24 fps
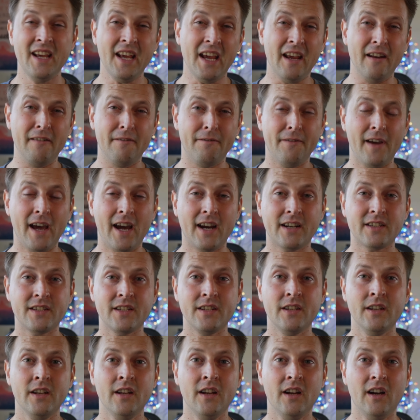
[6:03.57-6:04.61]
in
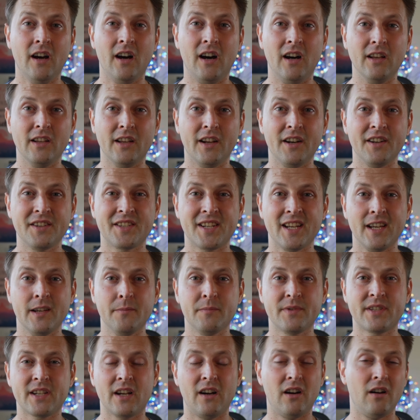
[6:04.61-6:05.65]
fact, a lot of
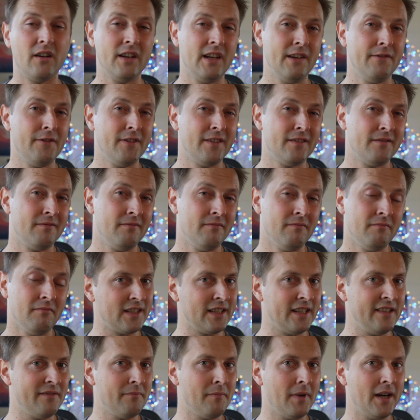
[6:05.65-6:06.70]
times I'll even
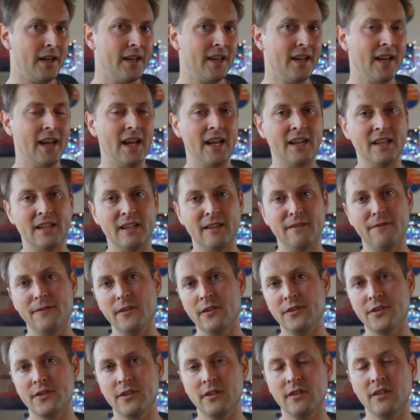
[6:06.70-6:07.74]
leave my ND
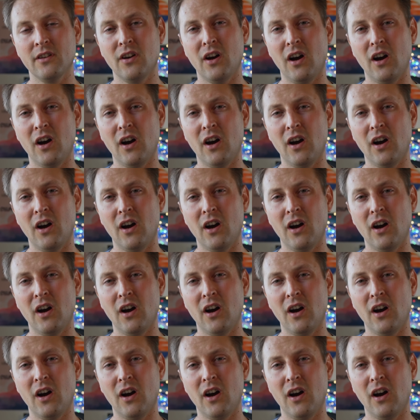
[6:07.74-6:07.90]
filter